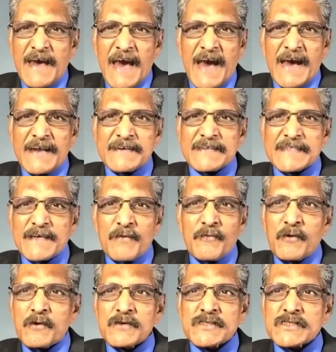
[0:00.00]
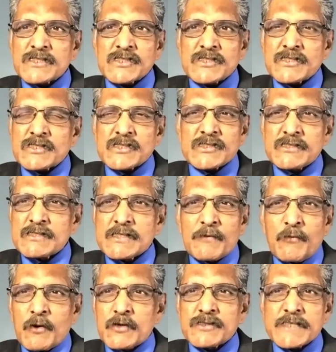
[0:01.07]
And they won't
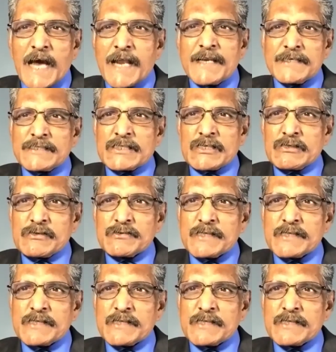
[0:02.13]
challenge you.